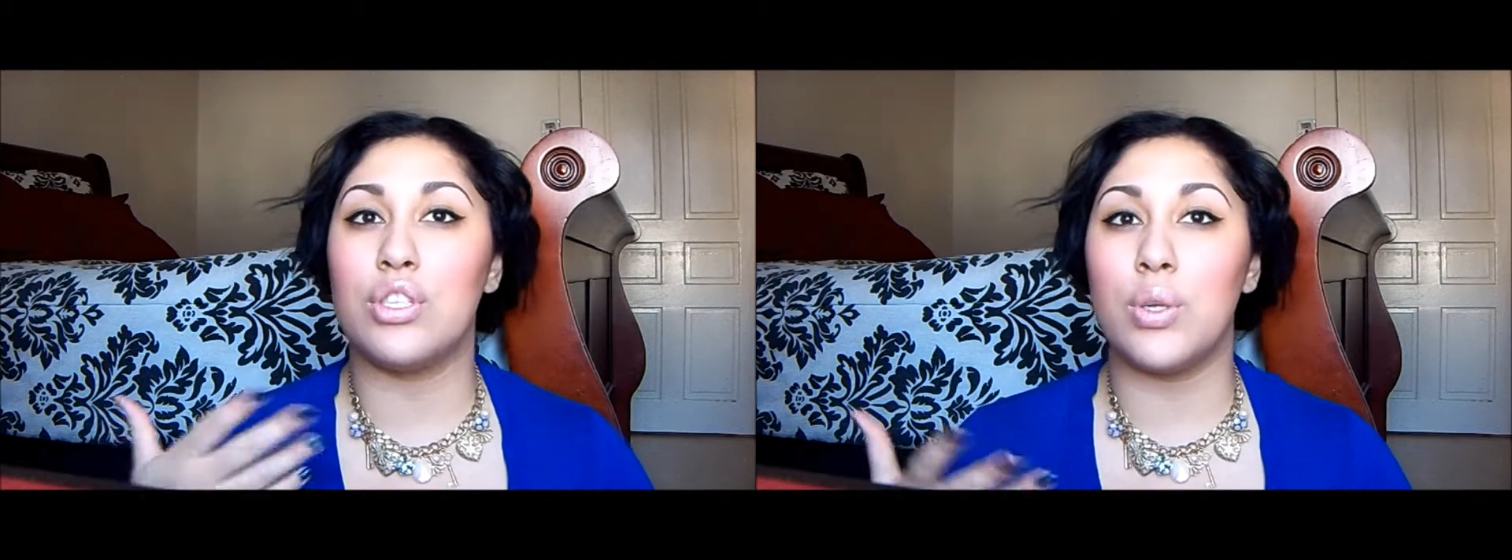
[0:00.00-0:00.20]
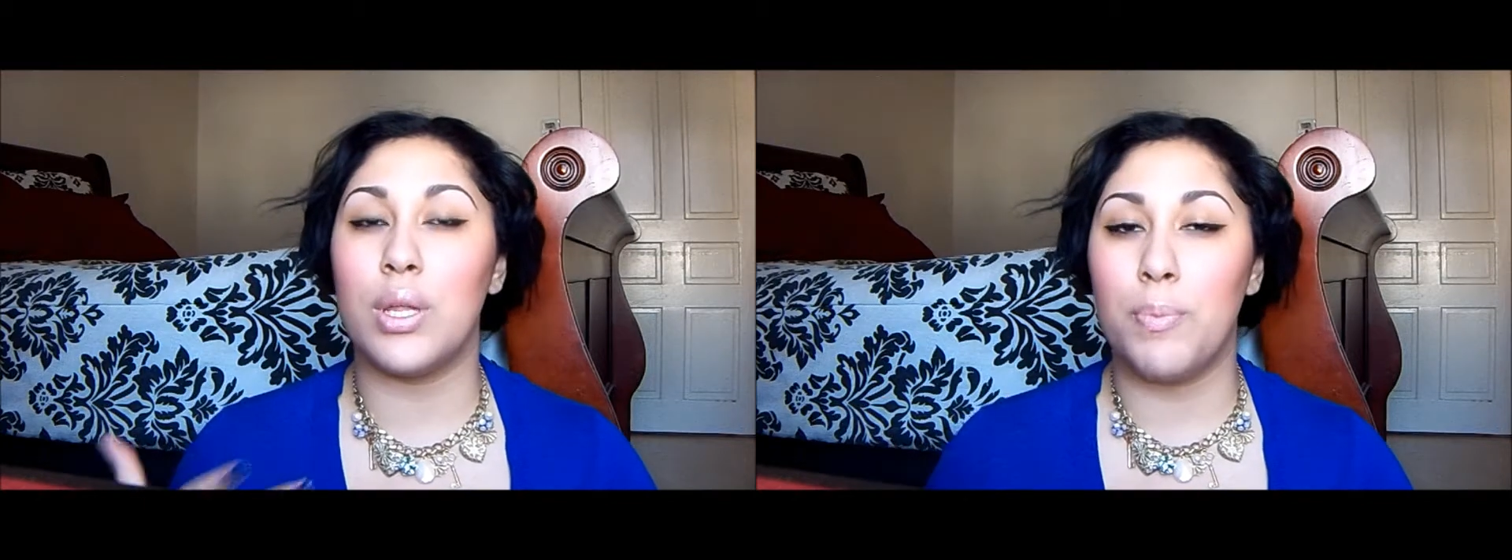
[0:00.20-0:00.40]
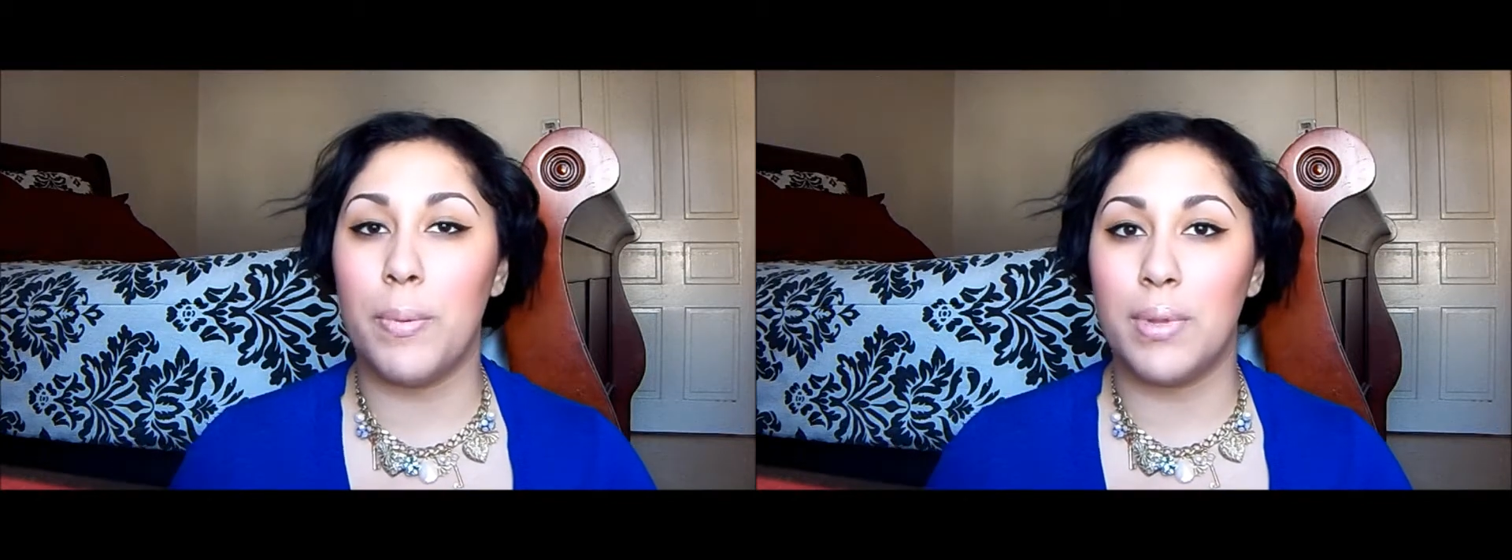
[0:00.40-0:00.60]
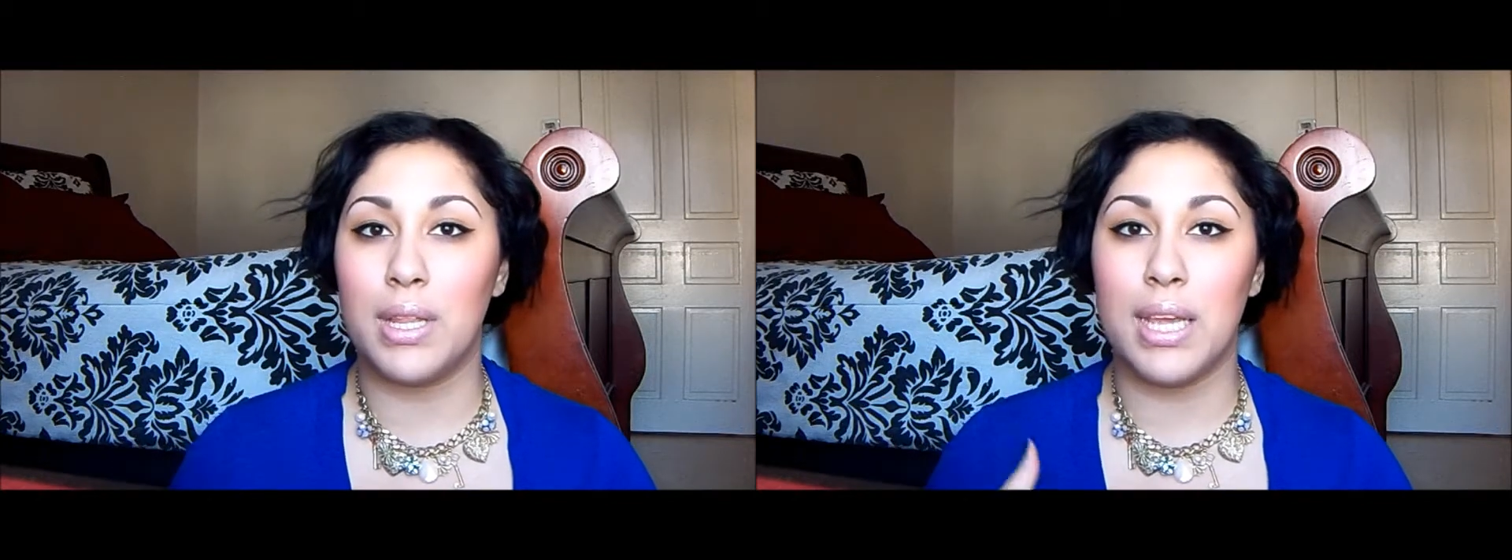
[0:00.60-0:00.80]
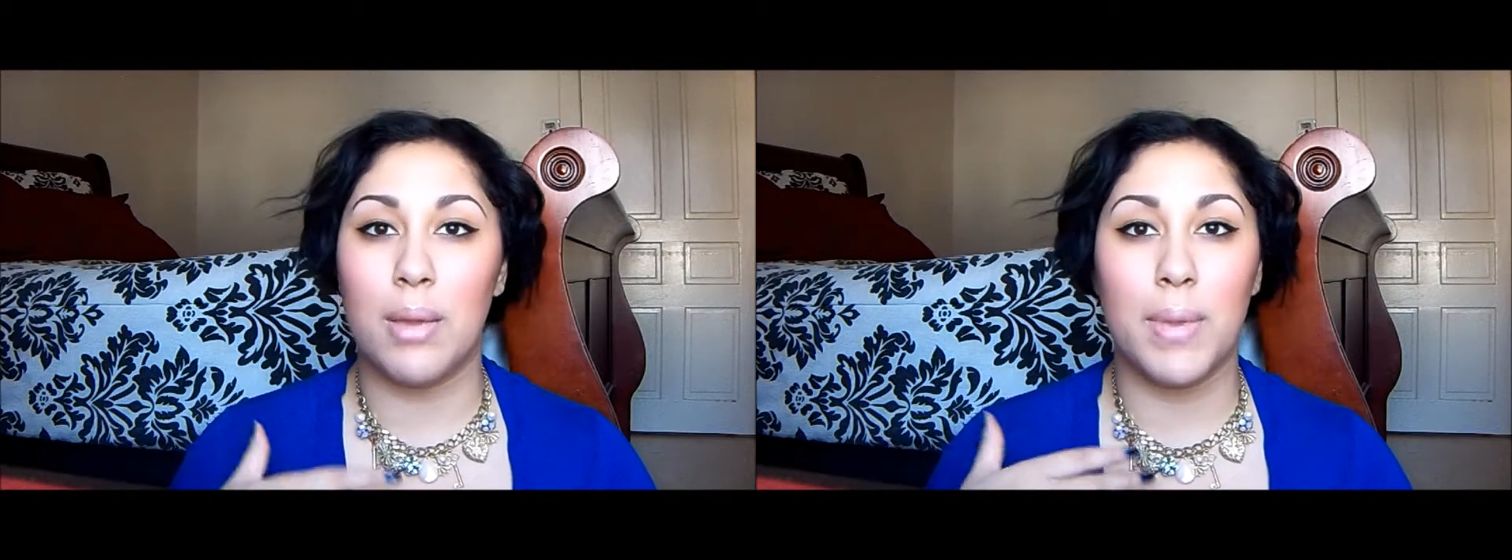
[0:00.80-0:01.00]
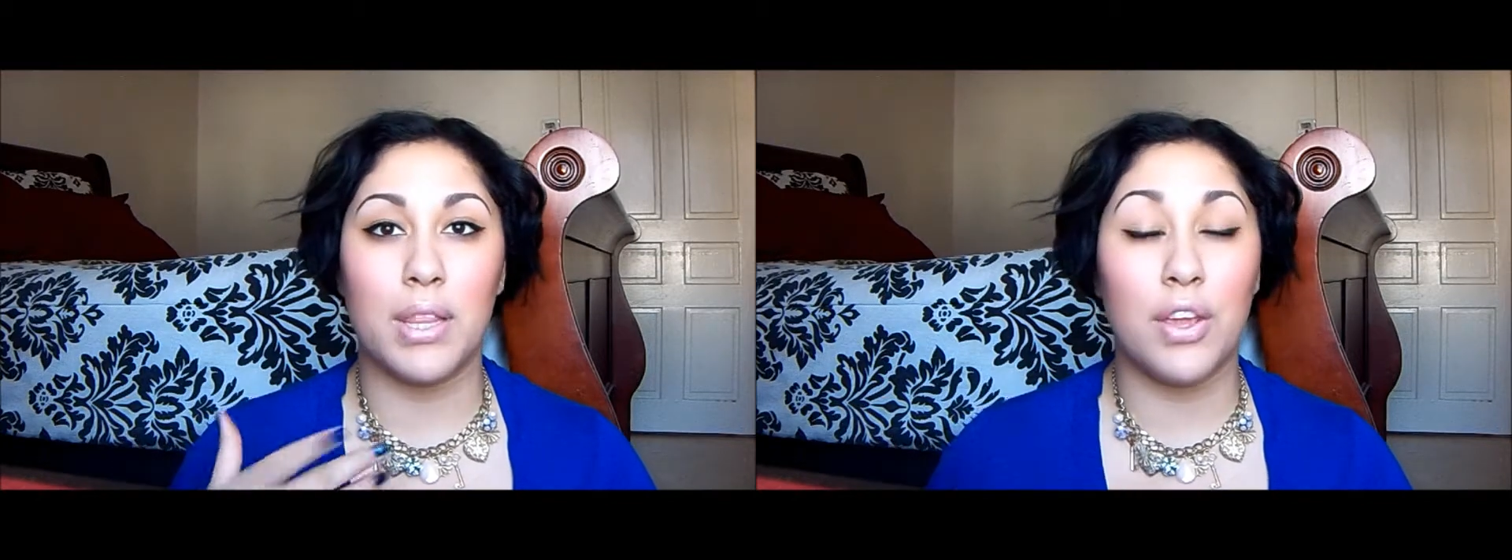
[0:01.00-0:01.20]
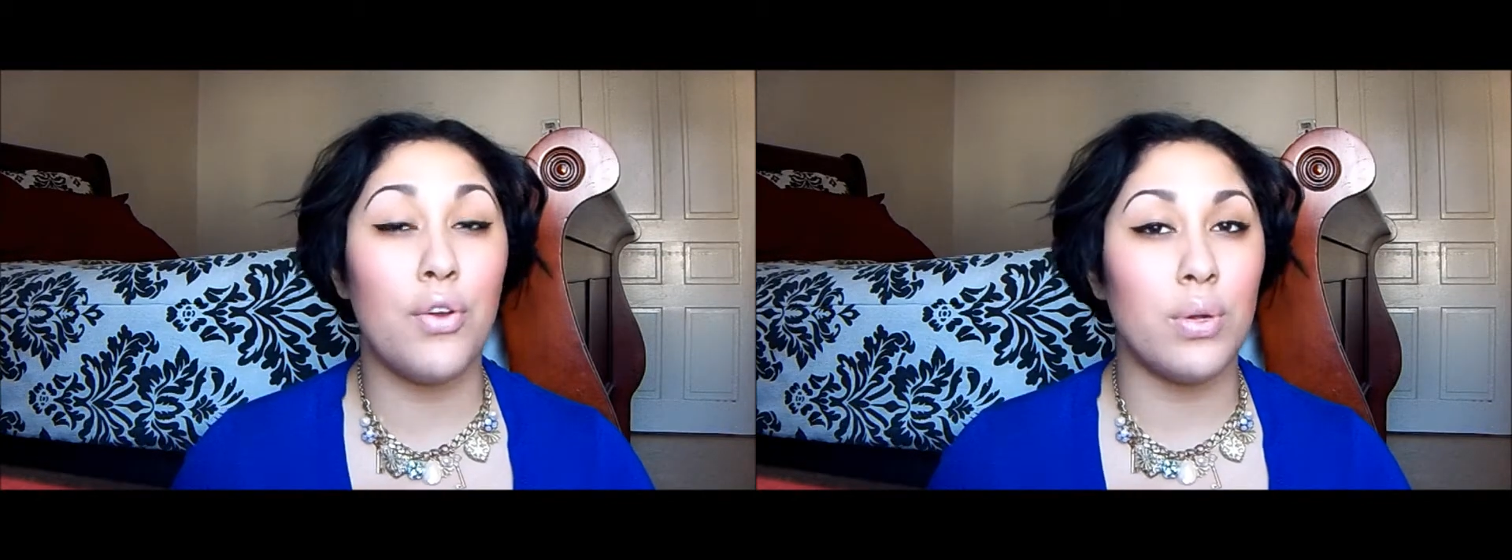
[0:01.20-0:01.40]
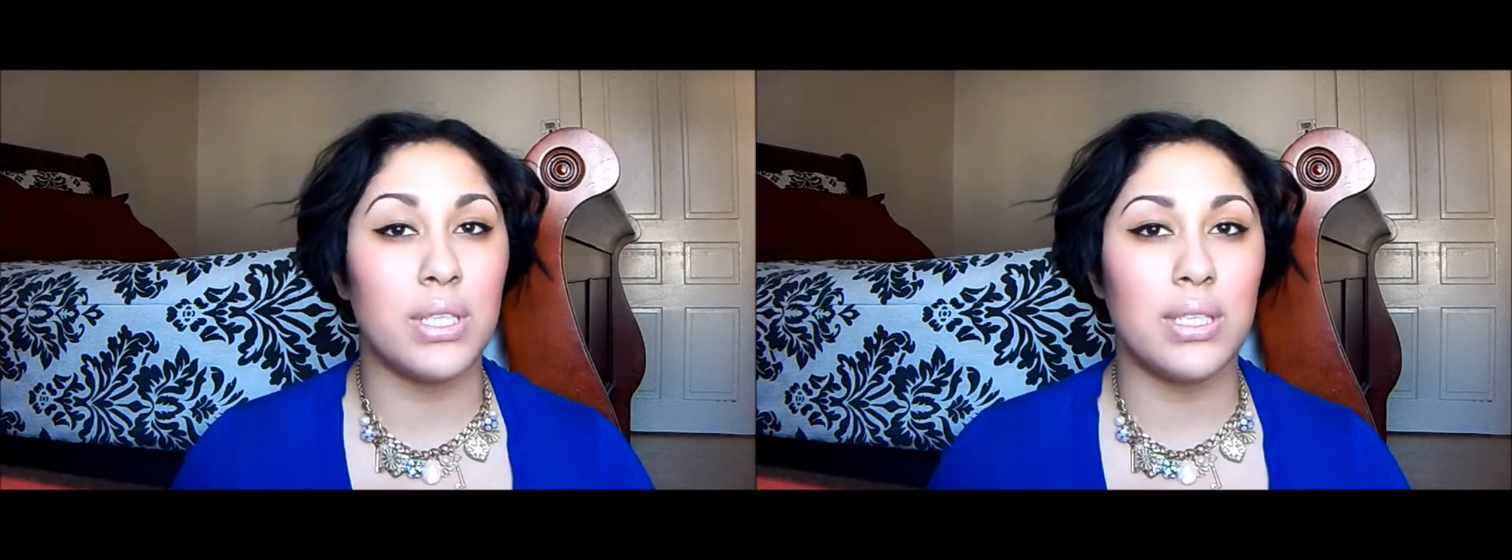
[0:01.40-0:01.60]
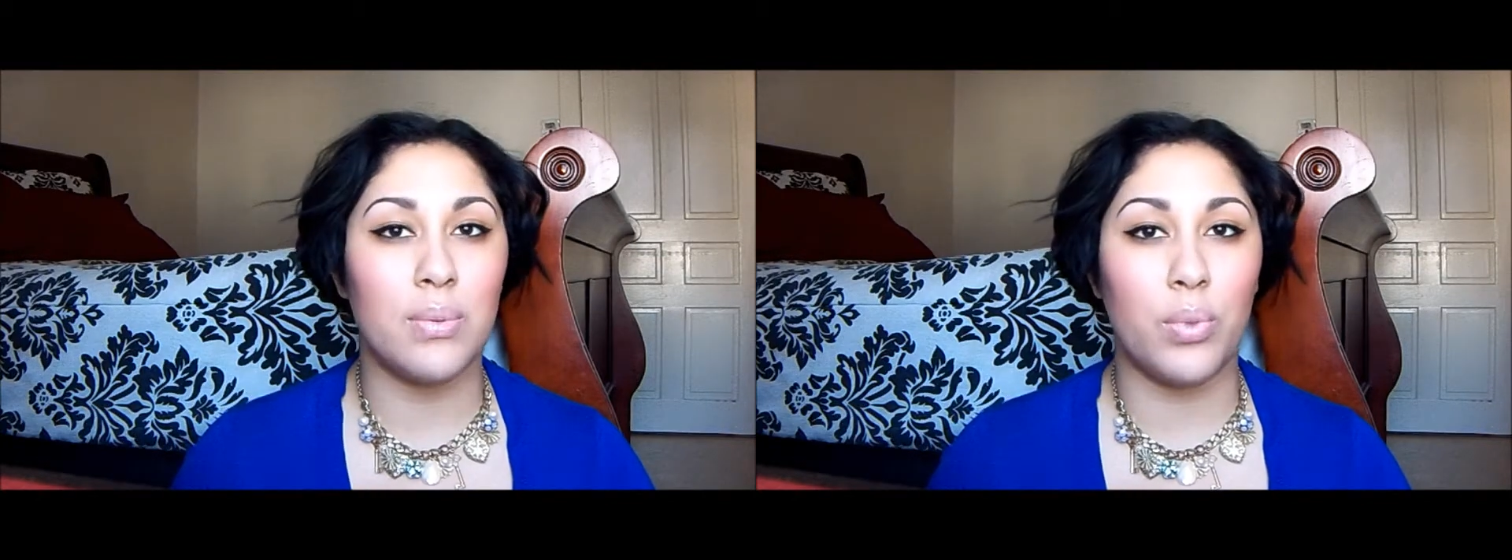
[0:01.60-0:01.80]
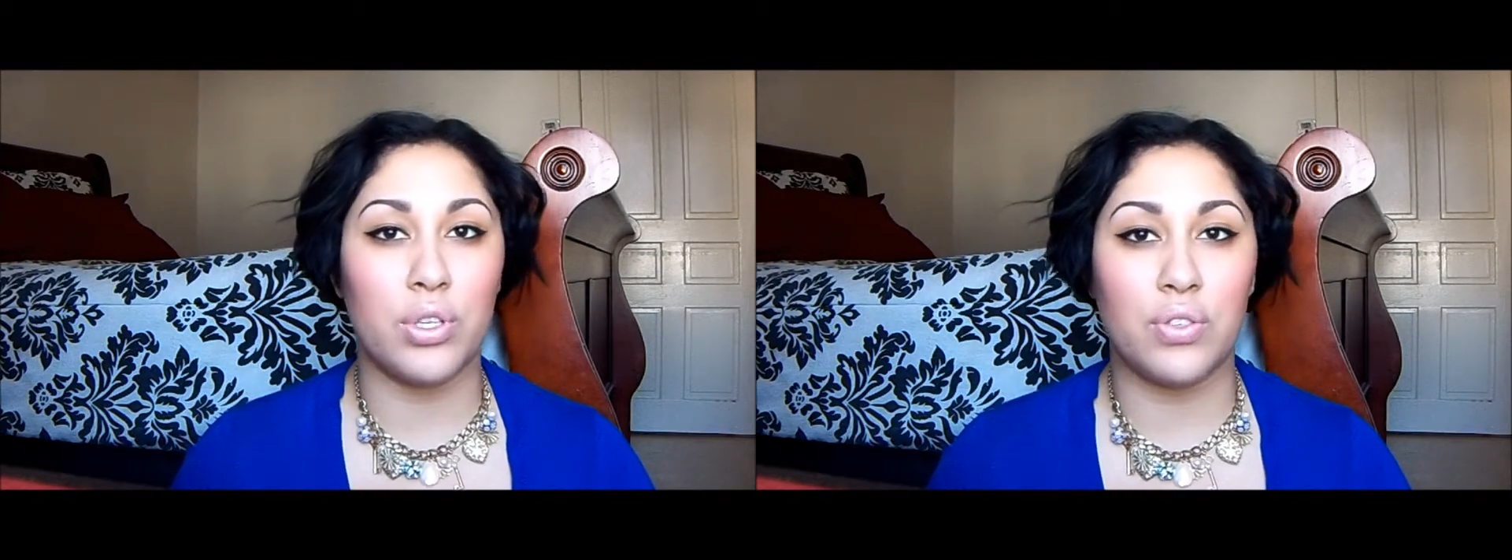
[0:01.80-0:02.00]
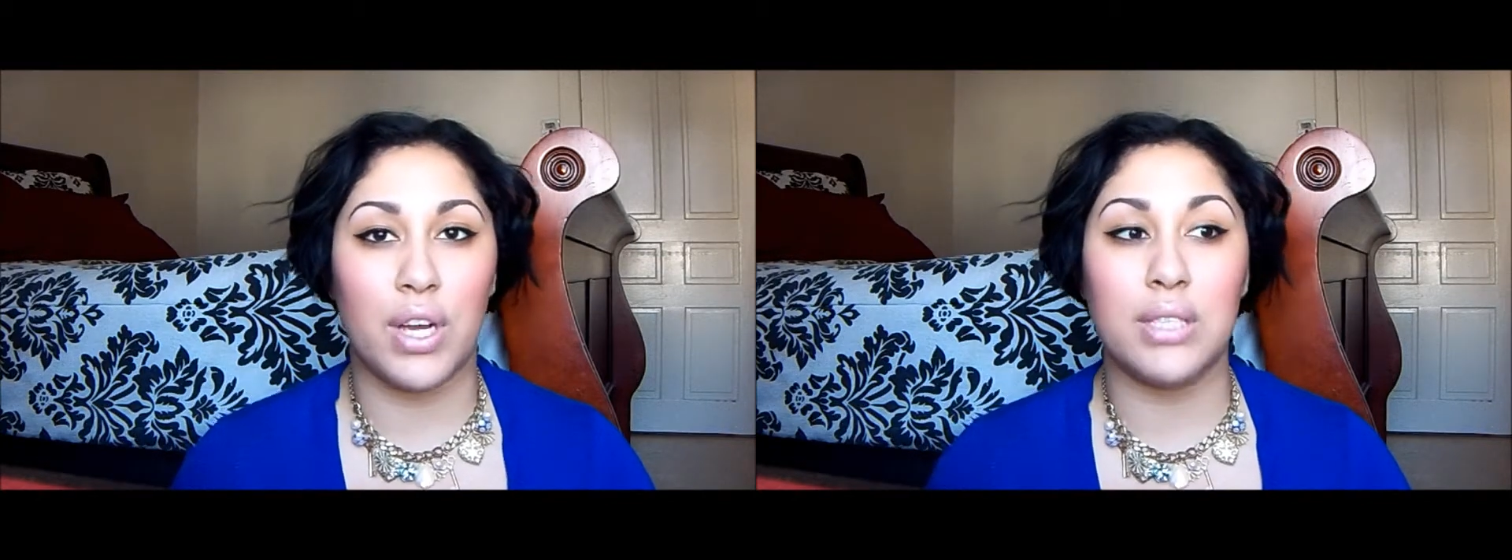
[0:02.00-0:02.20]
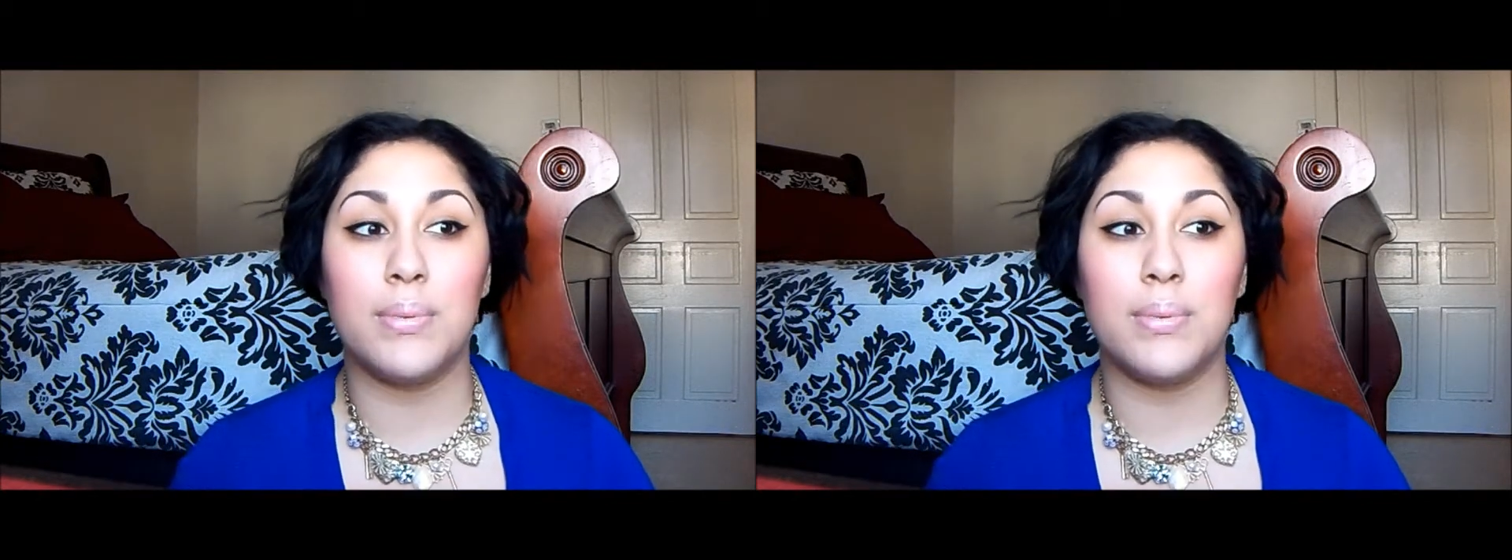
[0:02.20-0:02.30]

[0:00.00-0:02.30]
show other people that they can make their own tinted moisturizer,